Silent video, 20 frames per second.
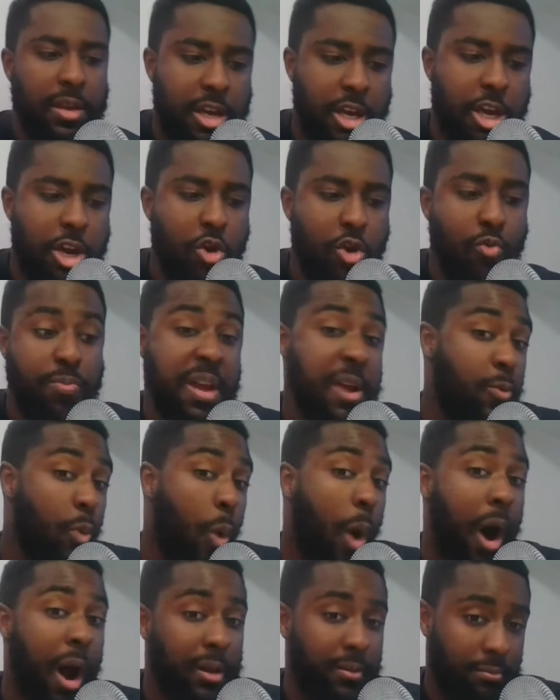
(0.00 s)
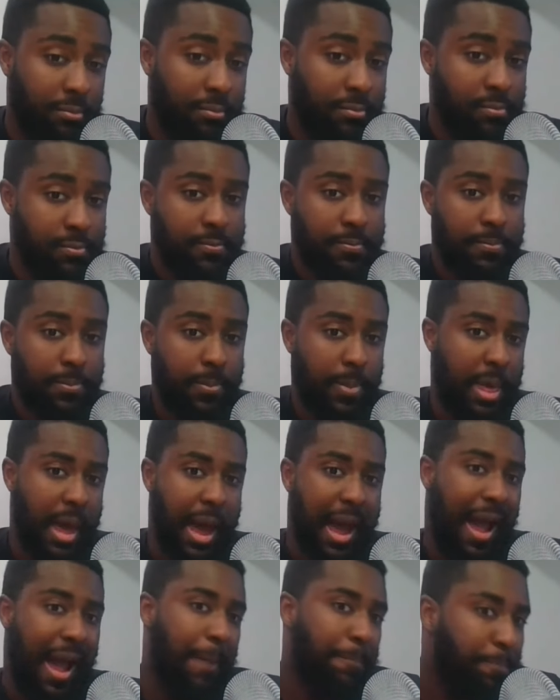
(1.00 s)
QB1?
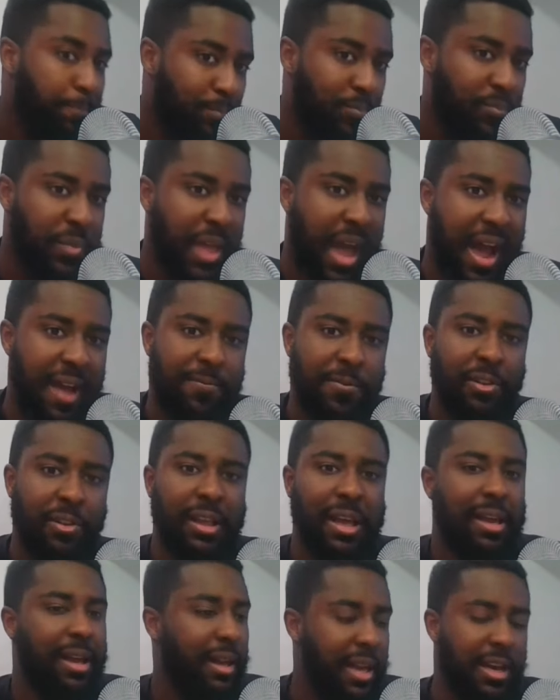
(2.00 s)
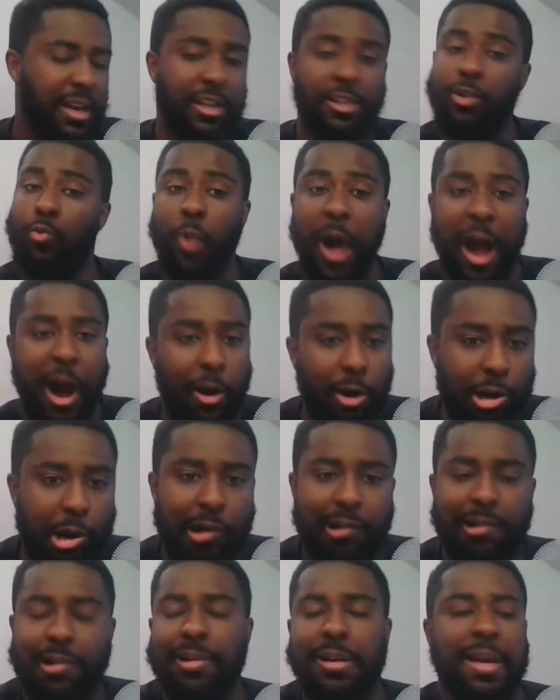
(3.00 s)
I feel like, again, it's a wild
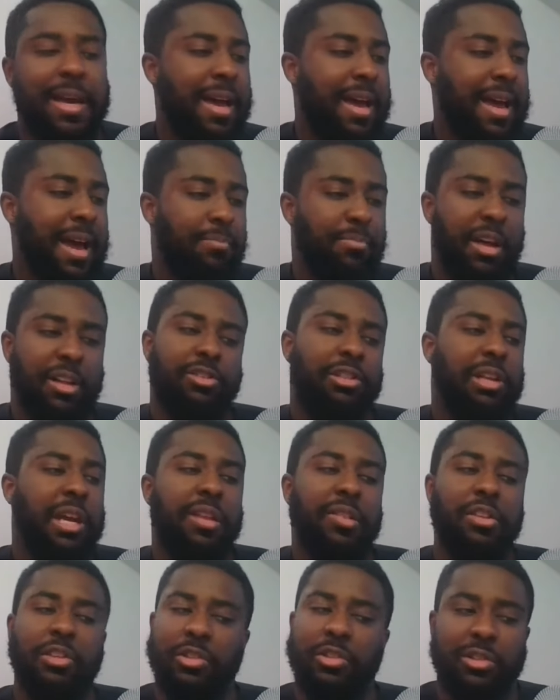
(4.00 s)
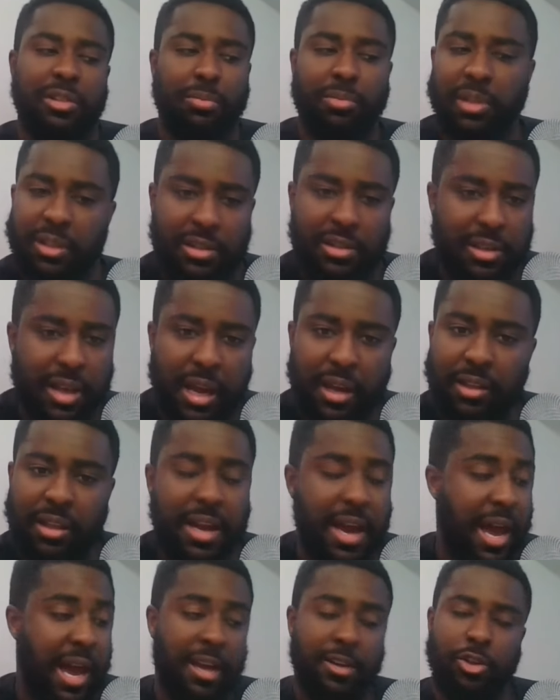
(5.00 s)
card. I'm not saying this is something that's
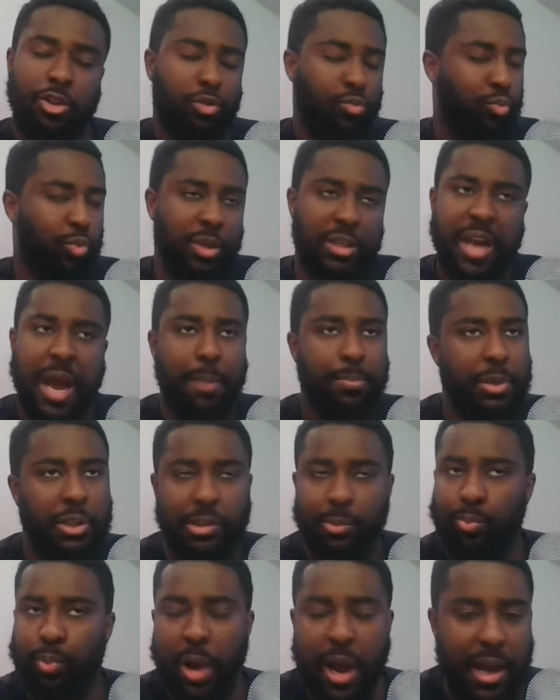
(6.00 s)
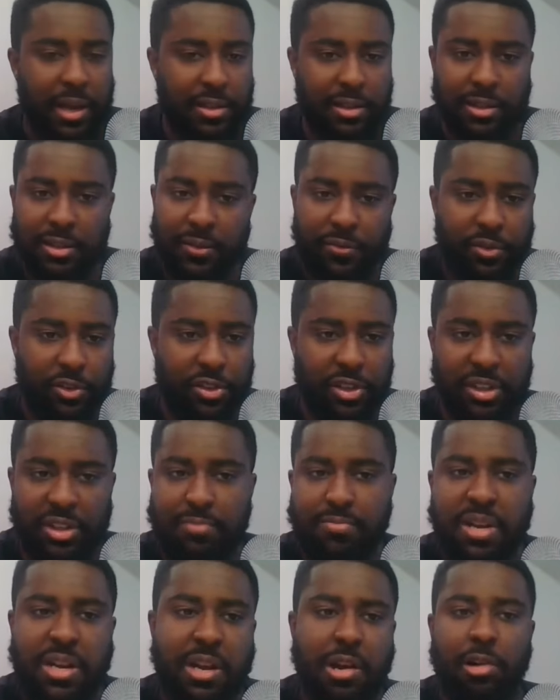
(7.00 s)
likely. I just would not be surprised because it feels like
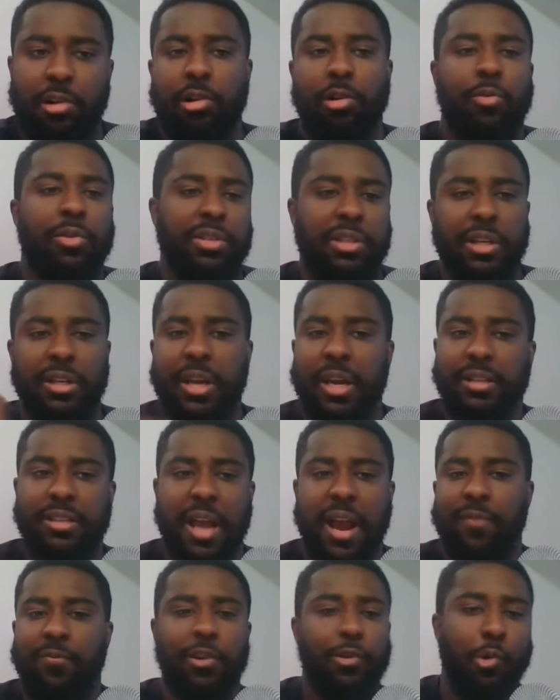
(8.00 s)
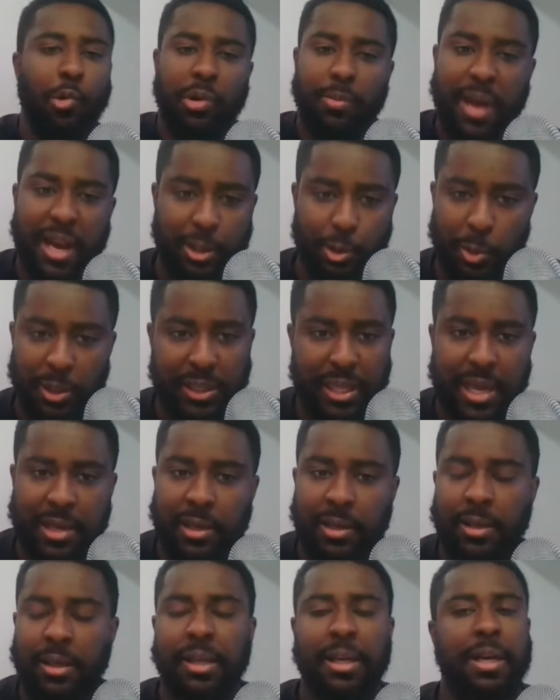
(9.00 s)
the media always connects every quarterback to
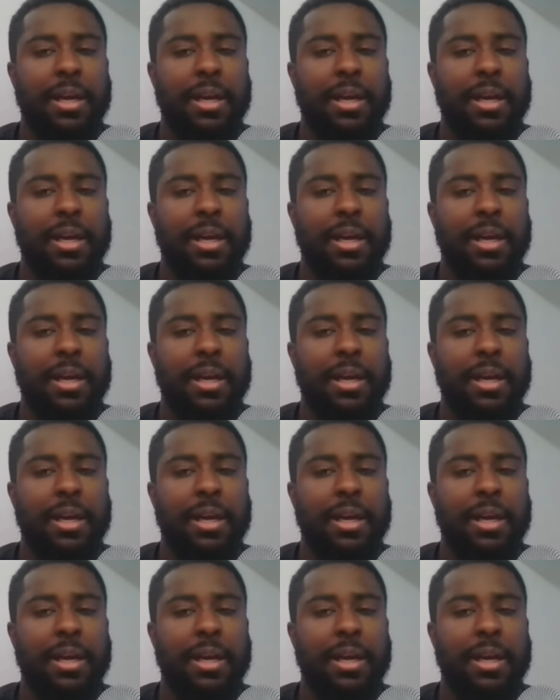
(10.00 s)
Atlanta.